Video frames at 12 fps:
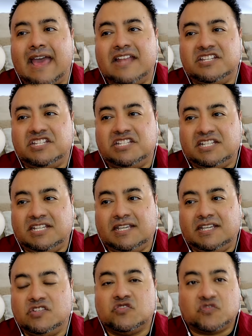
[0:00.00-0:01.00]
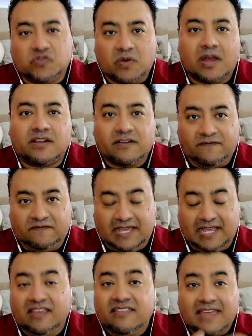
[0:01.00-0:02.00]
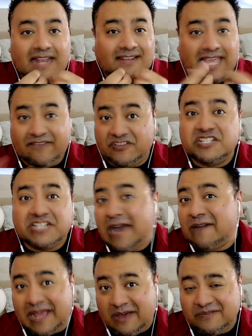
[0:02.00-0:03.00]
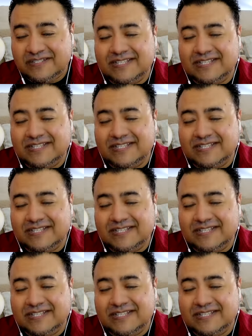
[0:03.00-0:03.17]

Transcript: that she drew on her faith and gave a shout out